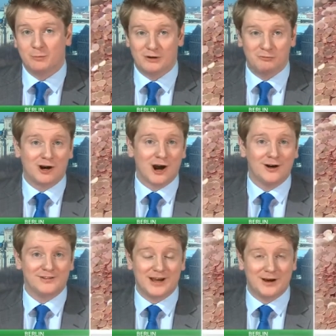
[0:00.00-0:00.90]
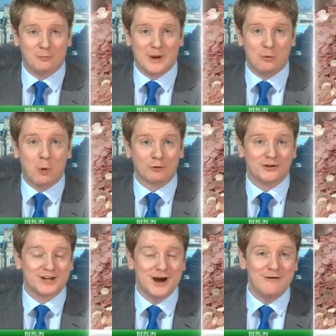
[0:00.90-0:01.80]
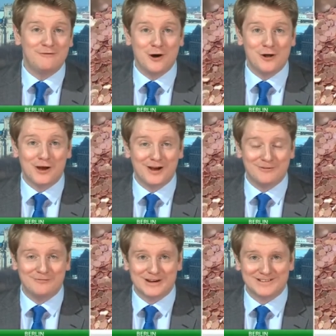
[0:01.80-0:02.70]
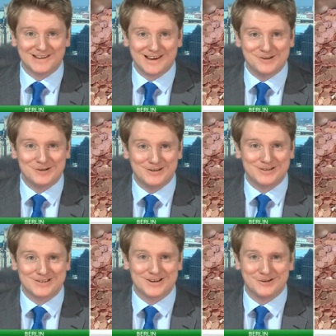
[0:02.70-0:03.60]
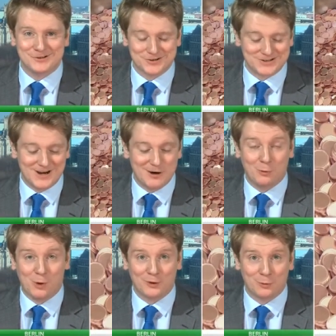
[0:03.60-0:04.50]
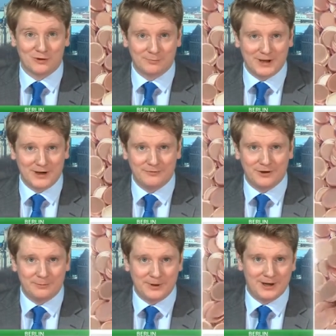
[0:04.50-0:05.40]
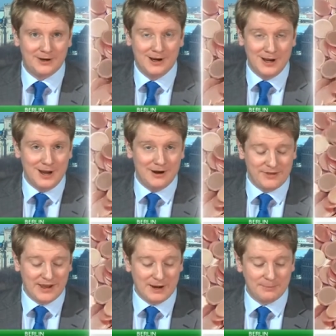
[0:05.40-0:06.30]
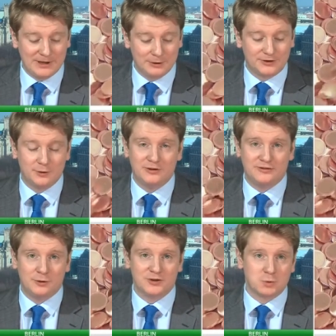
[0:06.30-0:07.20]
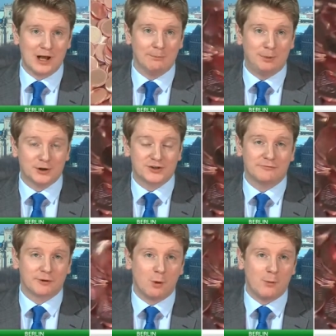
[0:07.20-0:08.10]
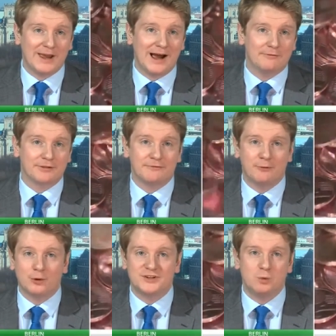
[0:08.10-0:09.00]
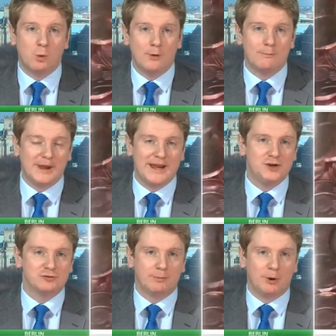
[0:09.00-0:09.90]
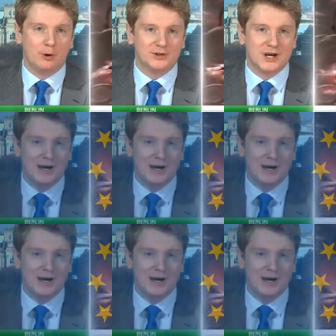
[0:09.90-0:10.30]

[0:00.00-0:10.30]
regards uh, may warrant further investigation into seeing just uh, what it would have been if it had been if they had been looked into as well. But from what we have, the 41-page report.